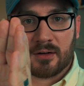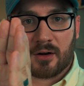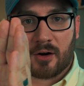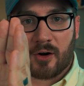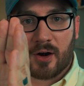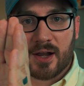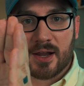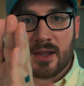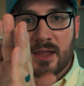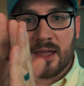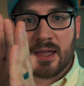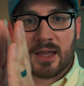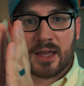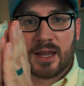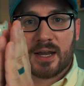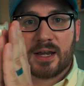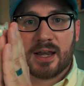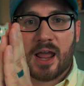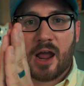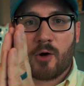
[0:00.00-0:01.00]
all right,
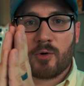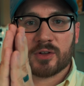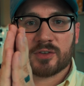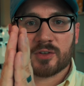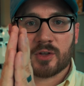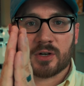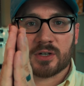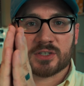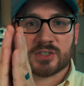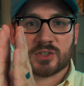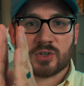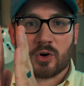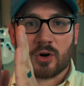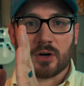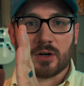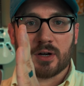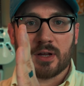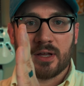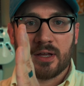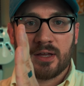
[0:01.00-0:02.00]
and now it's going to
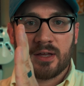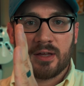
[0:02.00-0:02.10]
start